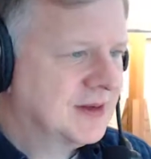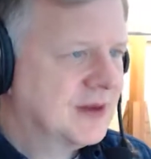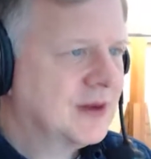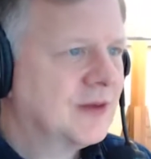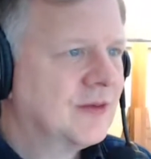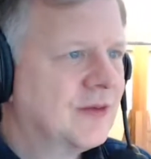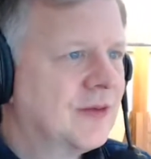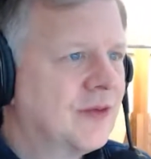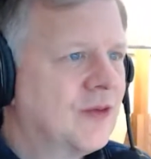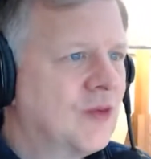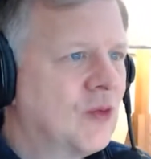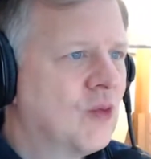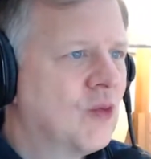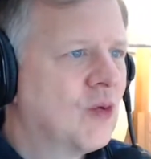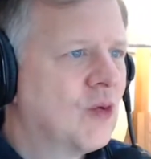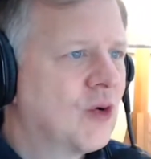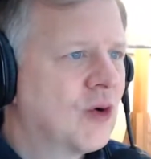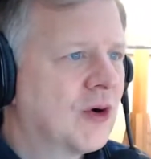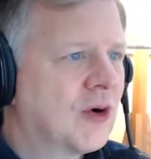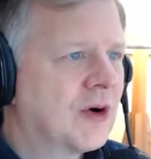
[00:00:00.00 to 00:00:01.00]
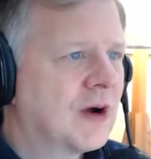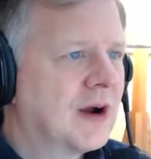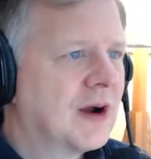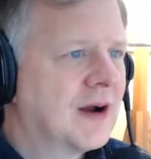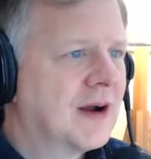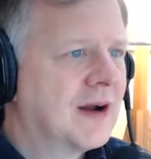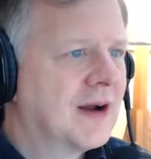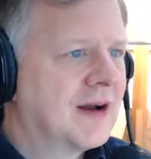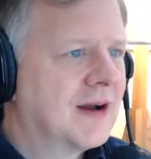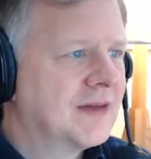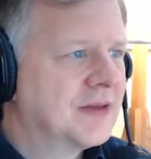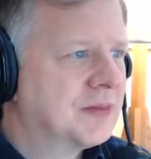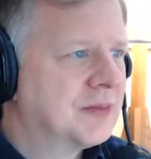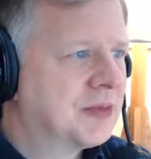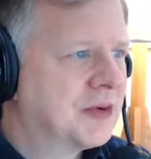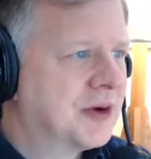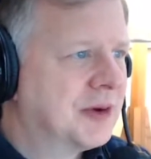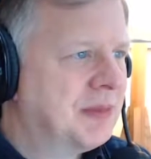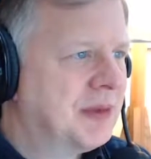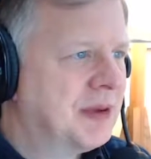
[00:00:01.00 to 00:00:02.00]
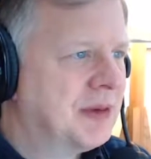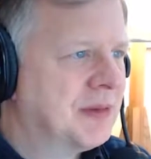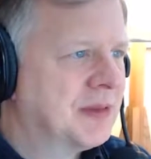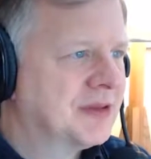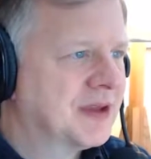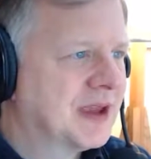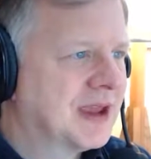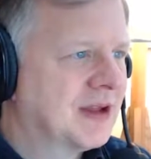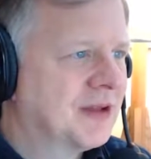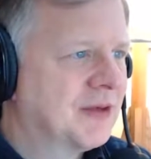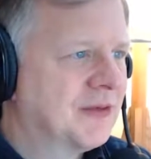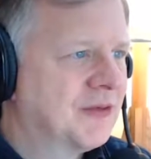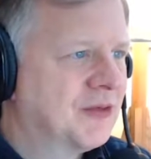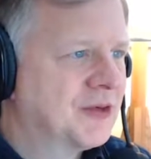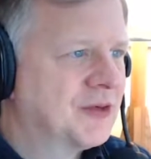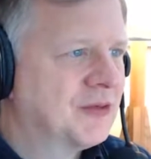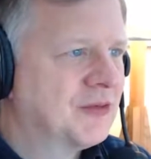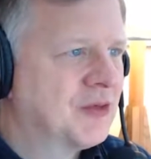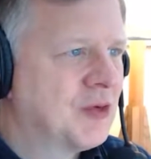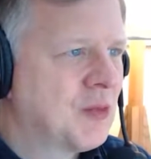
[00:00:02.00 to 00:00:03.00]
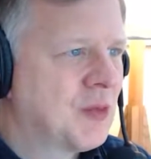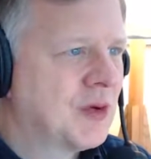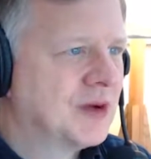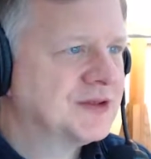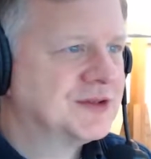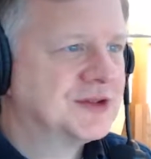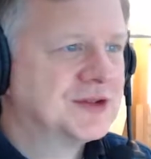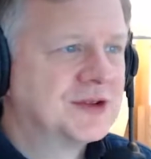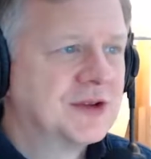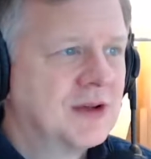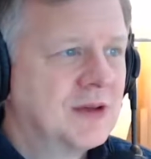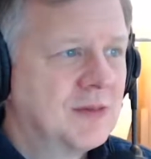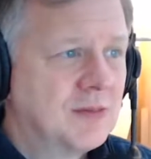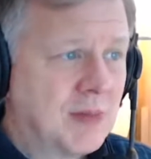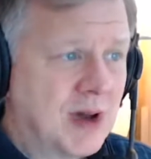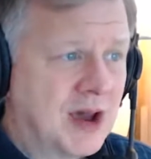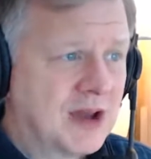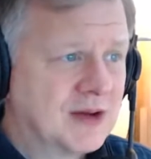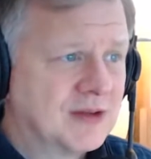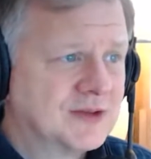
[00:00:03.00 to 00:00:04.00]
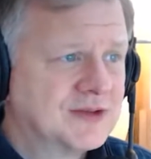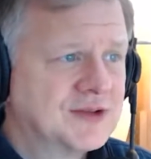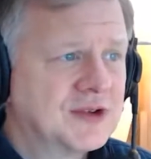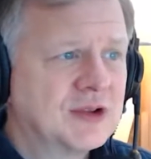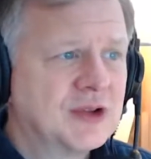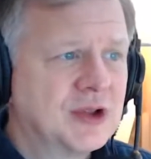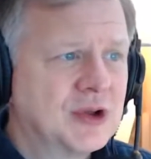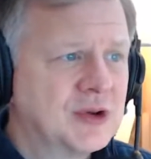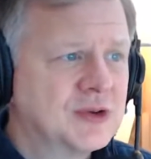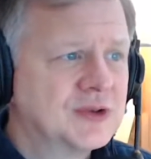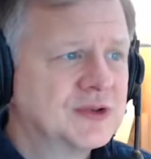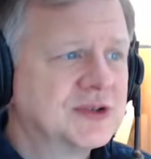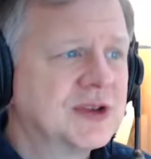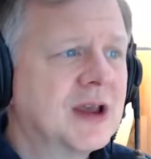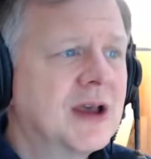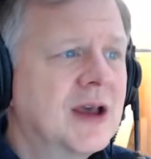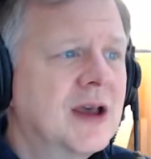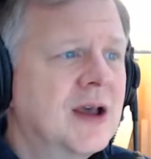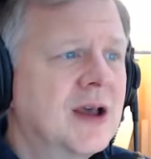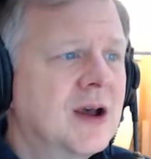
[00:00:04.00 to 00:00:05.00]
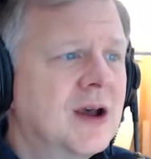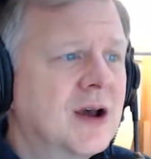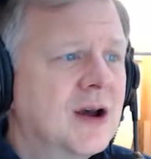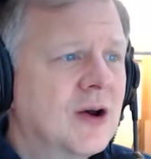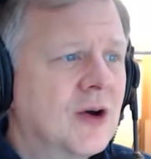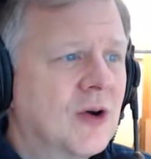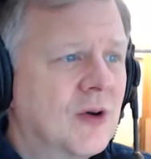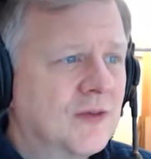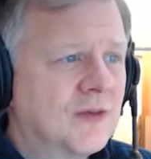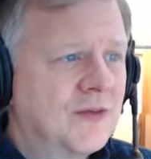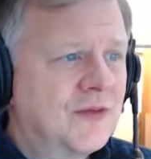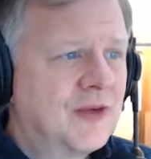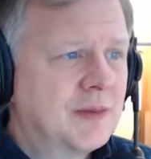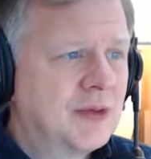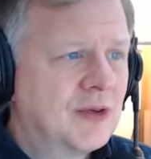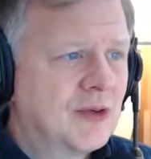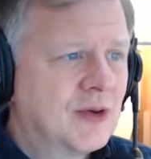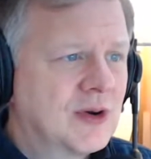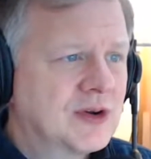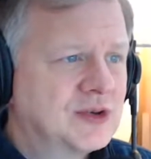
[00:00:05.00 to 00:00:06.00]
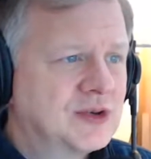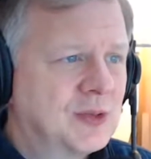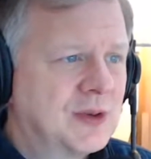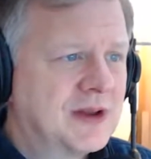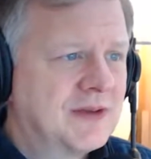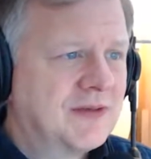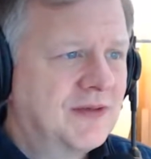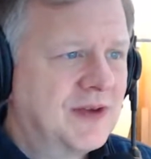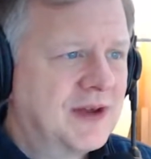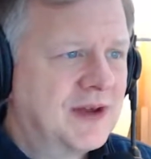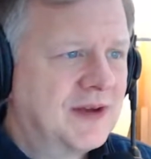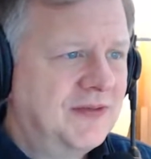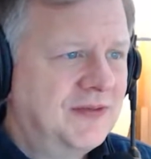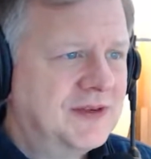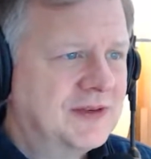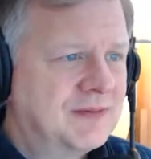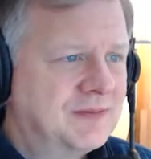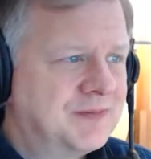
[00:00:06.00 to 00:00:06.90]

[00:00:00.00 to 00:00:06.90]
for the premium and the California Route 1 models closed on February 25th,